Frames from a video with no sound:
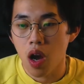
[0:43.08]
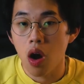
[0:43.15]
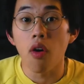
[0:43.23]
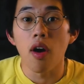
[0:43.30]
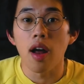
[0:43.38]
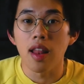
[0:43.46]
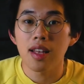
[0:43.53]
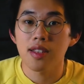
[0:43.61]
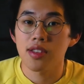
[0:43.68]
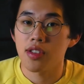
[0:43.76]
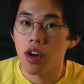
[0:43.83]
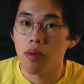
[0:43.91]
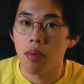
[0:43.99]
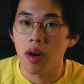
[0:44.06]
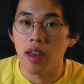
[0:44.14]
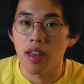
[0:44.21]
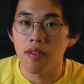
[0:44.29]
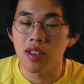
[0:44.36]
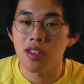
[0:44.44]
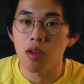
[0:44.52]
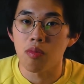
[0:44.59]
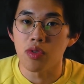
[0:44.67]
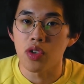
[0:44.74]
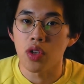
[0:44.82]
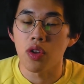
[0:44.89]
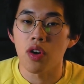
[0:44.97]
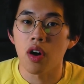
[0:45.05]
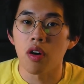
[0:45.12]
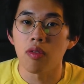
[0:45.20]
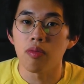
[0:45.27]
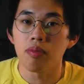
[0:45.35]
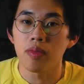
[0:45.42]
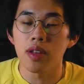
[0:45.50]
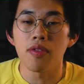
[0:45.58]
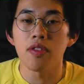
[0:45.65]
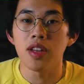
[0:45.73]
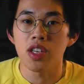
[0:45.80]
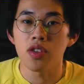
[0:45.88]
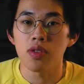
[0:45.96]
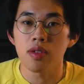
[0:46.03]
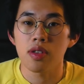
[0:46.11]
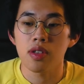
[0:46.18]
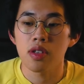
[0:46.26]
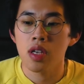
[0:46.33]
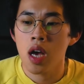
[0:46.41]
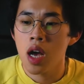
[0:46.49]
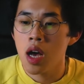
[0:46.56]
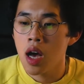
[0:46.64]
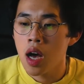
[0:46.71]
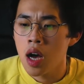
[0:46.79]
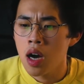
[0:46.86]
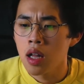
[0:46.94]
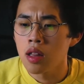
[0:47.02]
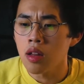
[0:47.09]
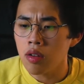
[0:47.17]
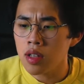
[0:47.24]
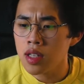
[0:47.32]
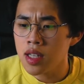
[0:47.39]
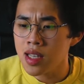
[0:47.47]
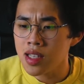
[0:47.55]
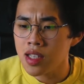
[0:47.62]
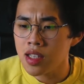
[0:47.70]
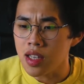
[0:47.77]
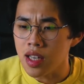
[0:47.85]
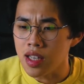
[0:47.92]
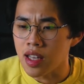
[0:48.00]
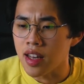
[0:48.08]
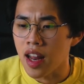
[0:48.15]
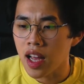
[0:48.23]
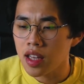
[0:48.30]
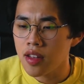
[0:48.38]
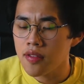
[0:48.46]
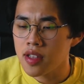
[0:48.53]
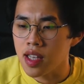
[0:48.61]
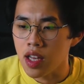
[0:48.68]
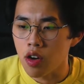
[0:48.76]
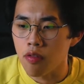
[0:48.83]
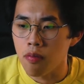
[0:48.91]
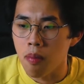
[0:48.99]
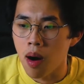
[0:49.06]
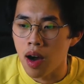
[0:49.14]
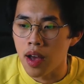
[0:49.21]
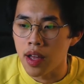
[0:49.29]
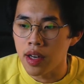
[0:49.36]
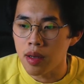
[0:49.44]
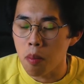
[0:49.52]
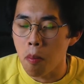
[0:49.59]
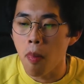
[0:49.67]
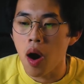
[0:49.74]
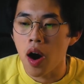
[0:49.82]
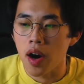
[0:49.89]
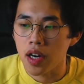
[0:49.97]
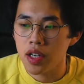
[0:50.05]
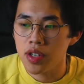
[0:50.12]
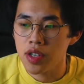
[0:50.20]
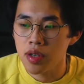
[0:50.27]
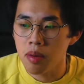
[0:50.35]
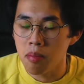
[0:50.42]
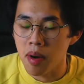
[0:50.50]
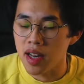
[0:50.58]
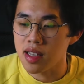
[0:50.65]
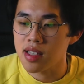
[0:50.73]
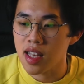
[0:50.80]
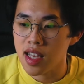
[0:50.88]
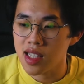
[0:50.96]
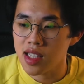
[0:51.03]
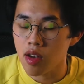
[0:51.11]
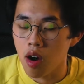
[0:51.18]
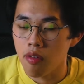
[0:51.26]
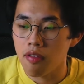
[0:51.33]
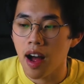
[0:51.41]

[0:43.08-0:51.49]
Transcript: Alright, let's start by giving some general definitions. Loneliness is a negative state of mind marked by the sense of